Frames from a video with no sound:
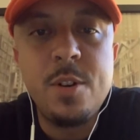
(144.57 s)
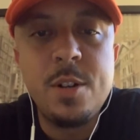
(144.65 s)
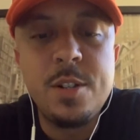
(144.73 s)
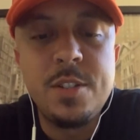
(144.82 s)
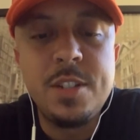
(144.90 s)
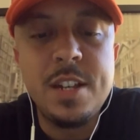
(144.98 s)
I have
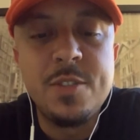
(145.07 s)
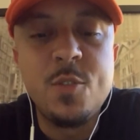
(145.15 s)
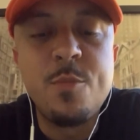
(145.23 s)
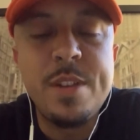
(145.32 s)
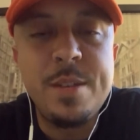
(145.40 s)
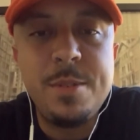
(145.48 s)
a Sounds
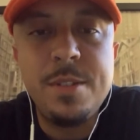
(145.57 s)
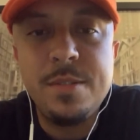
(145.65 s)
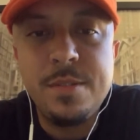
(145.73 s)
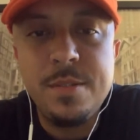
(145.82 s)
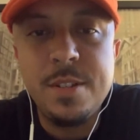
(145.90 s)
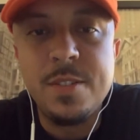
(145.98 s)
On Baby.
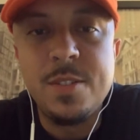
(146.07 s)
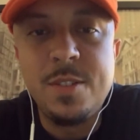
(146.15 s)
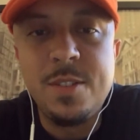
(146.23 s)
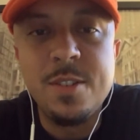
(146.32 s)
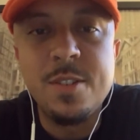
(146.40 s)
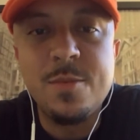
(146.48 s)

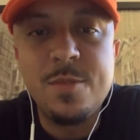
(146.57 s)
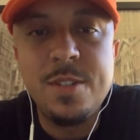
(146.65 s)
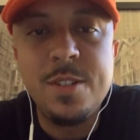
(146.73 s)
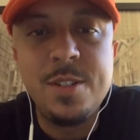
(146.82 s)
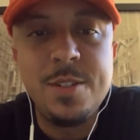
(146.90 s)
That's the other one.